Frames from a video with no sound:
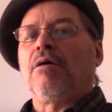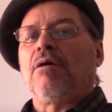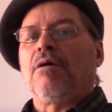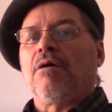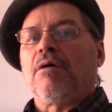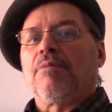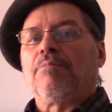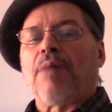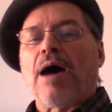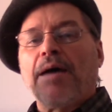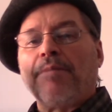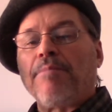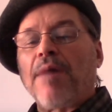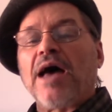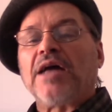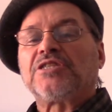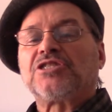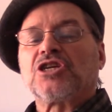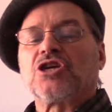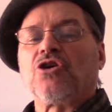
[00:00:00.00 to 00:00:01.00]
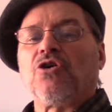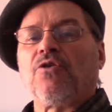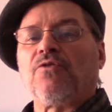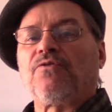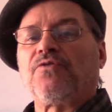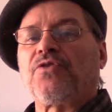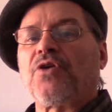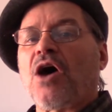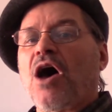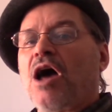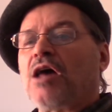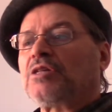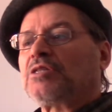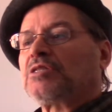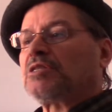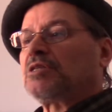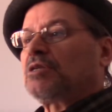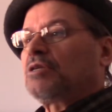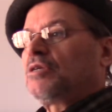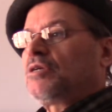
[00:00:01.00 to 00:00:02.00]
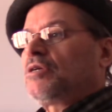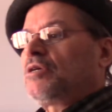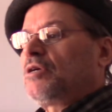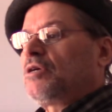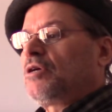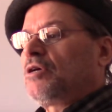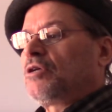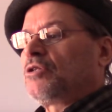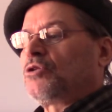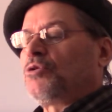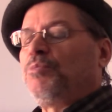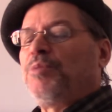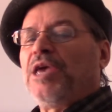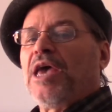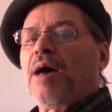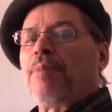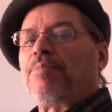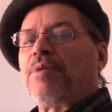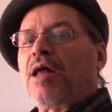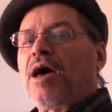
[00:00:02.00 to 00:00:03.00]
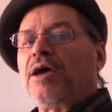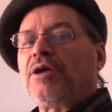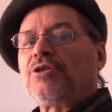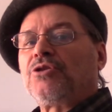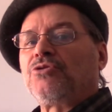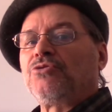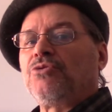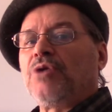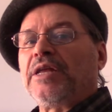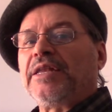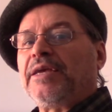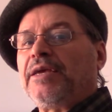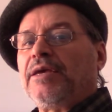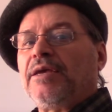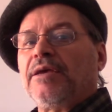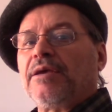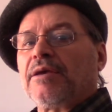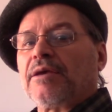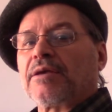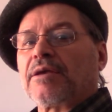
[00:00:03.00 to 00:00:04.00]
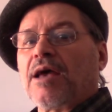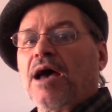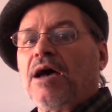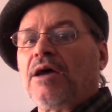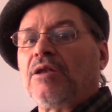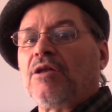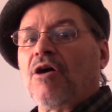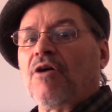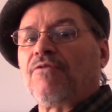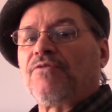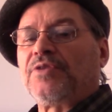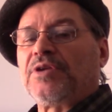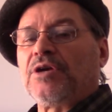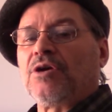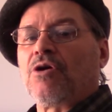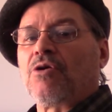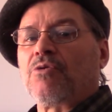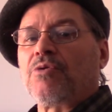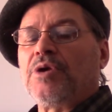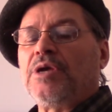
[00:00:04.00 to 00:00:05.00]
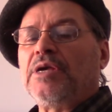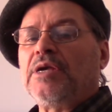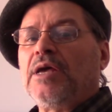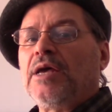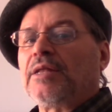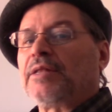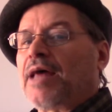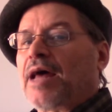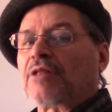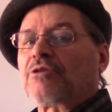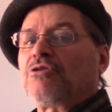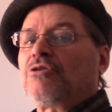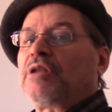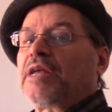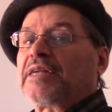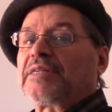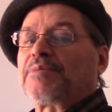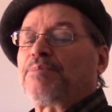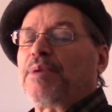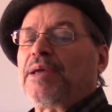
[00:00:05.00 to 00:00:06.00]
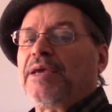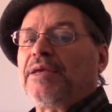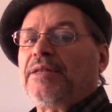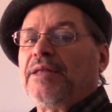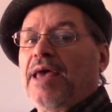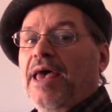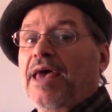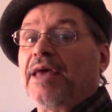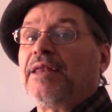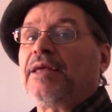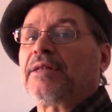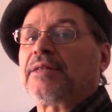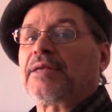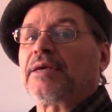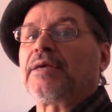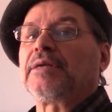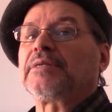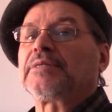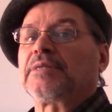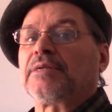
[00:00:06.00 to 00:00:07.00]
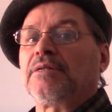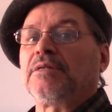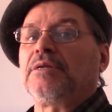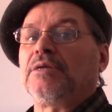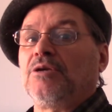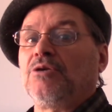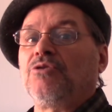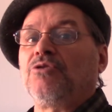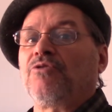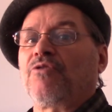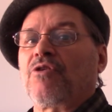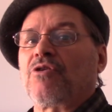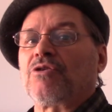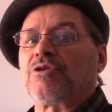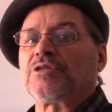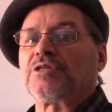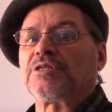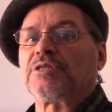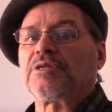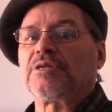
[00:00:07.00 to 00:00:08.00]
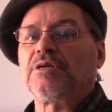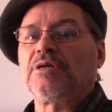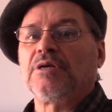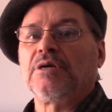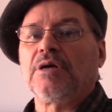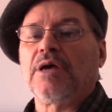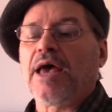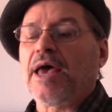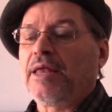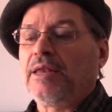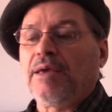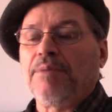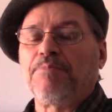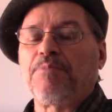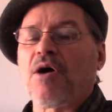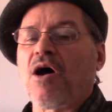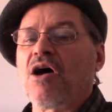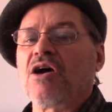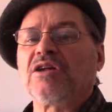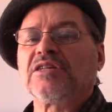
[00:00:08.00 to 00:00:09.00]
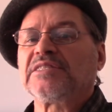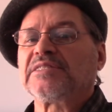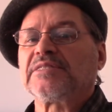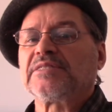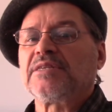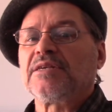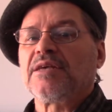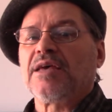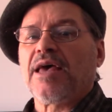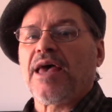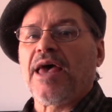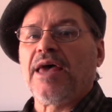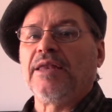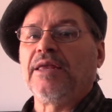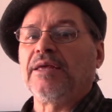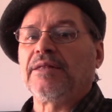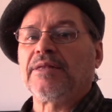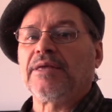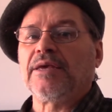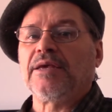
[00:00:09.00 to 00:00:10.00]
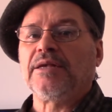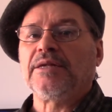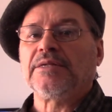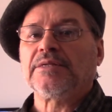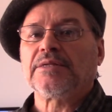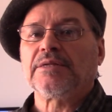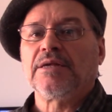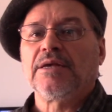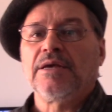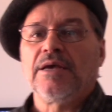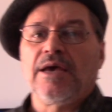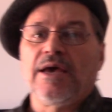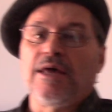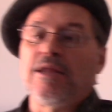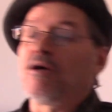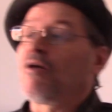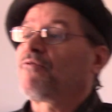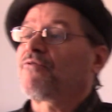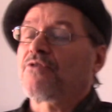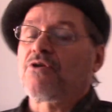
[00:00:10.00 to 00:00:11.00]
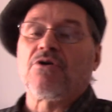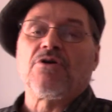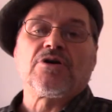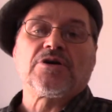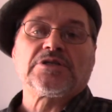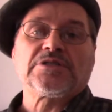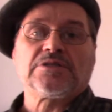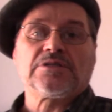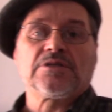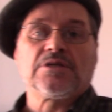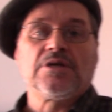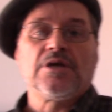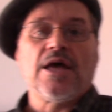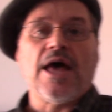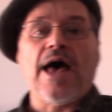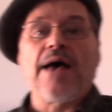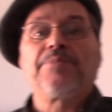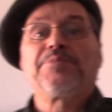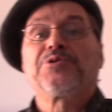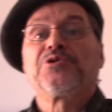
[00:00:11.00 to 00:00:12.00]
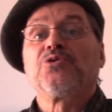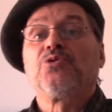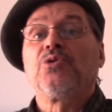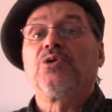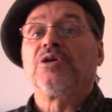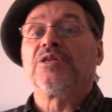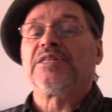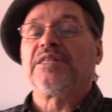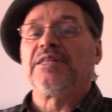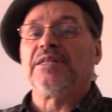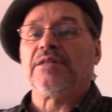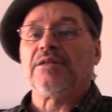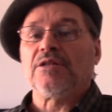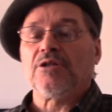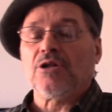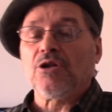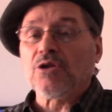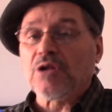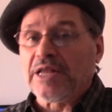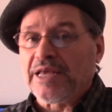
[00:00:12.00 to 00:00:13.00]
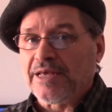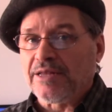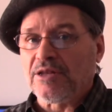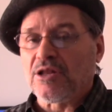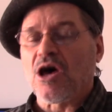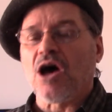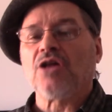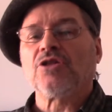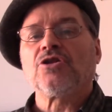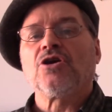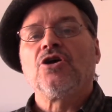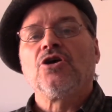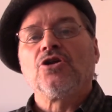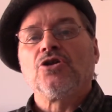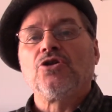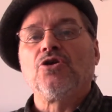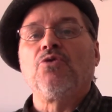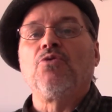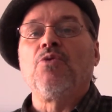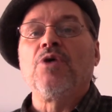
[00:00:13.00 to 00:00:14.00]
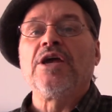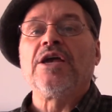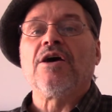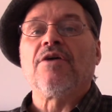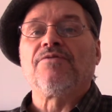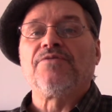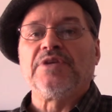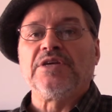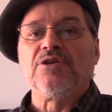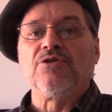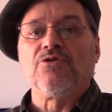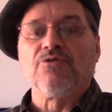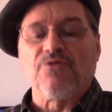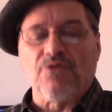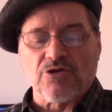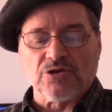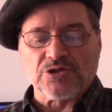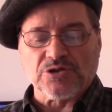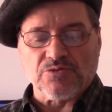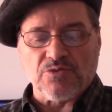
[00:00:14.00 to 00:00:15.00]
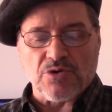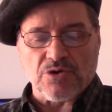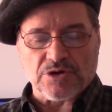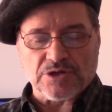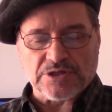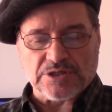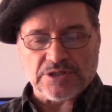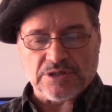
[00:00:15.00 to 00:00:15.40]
by magical thoughts to be applied to any kind of theory that could explain anything in the universe, any parts, anything, and of course absolutely not the way of the universe works.